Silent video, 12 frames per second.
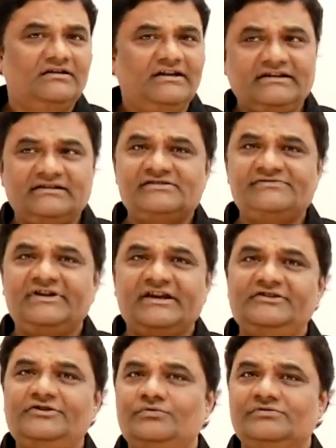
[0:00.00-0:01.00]
Like this, we
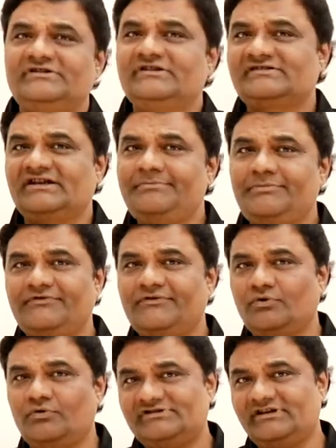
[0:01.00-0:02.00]
can use this type of
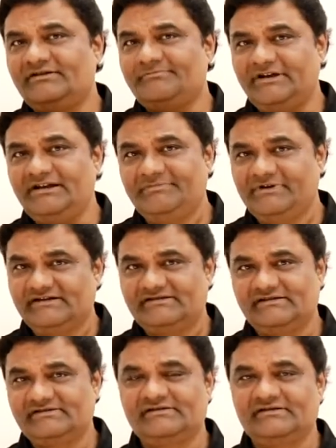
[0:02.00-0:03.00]
codes at many
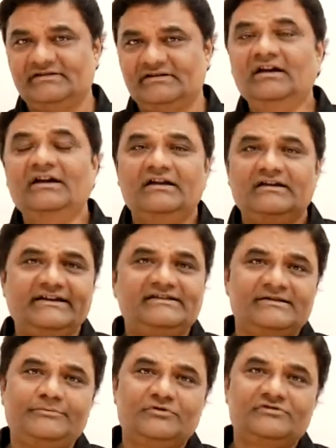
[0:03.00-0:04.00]
places. Like
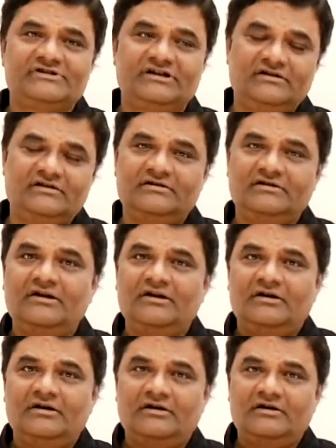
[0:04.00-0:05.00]
suppose a
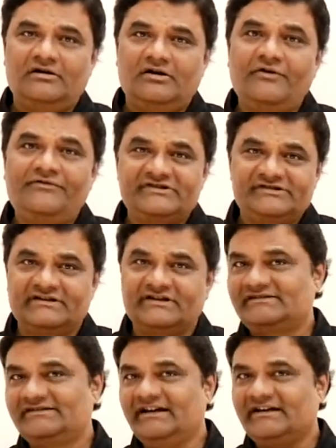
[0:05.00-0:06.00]
officer
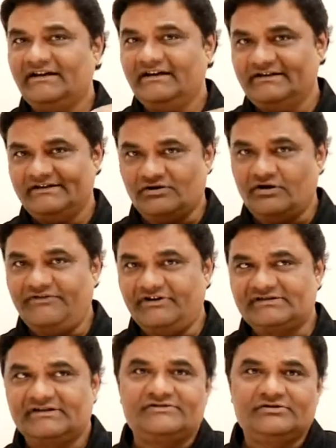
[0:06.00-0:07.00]
is there in his
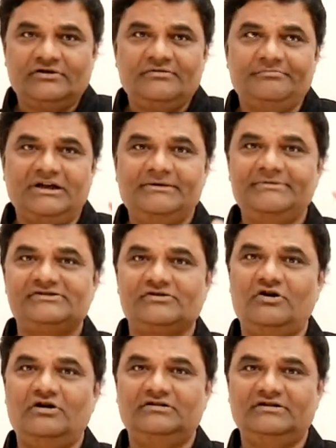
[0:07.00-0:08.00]
office, so bulb is
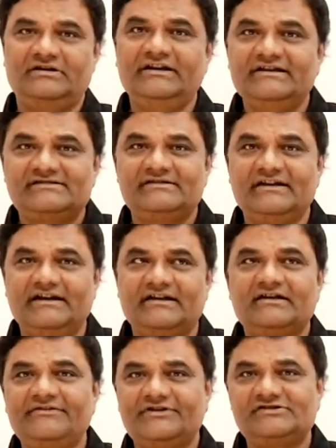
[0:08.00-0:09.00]
on, he's
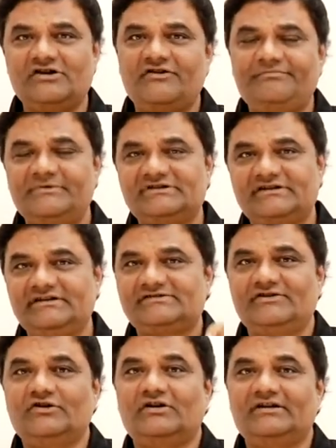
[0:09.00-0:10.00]
there. If it is off means he
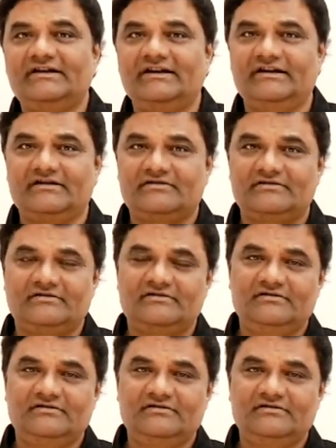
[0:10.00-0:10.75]
is not there,